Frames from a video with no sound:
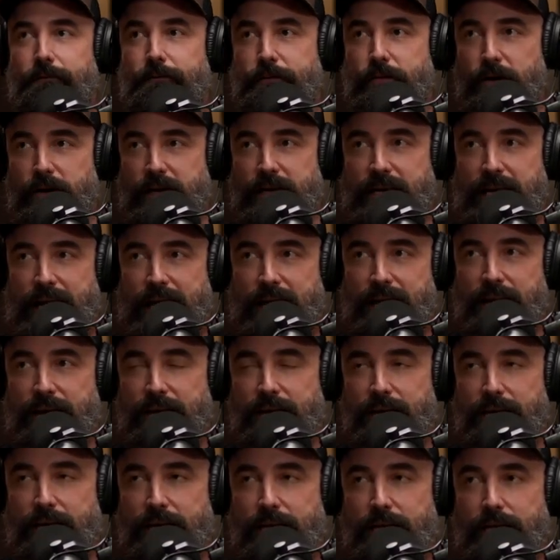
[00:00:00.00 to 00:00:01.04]
forget
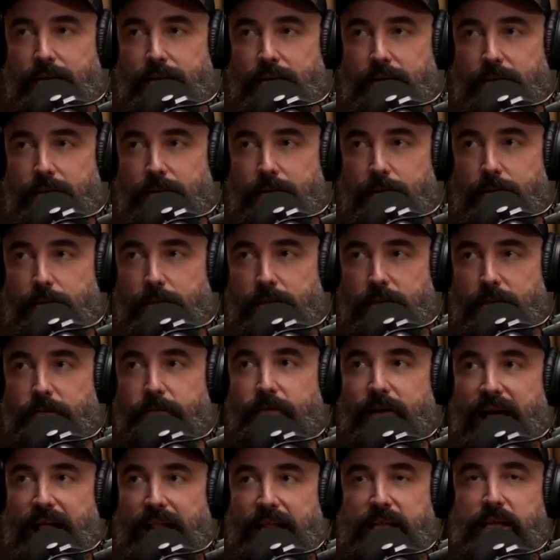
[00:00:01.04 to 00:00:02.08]
the
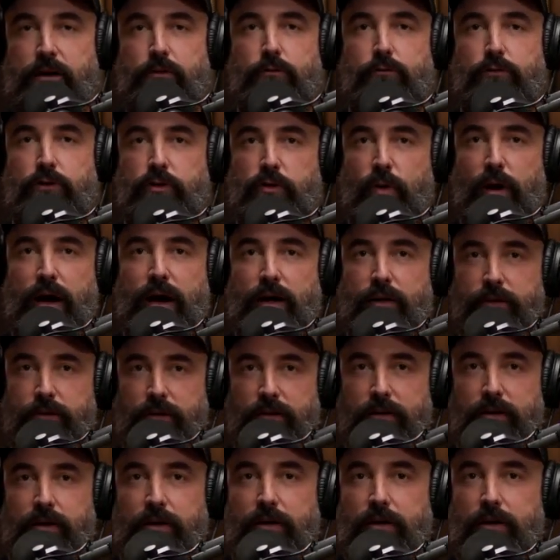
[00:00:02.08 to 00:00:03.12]
value to
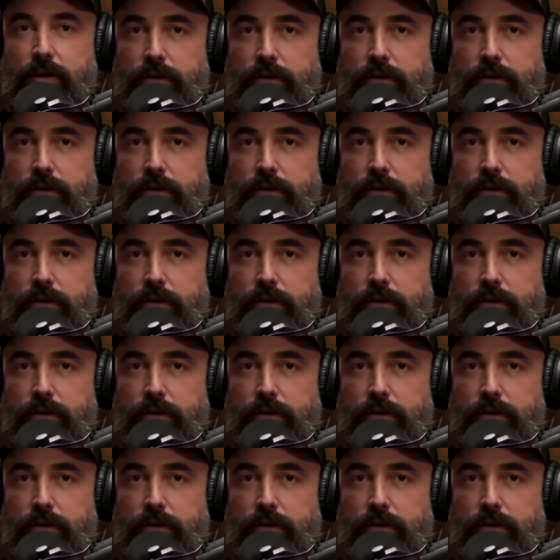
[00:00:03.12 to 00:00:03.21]
other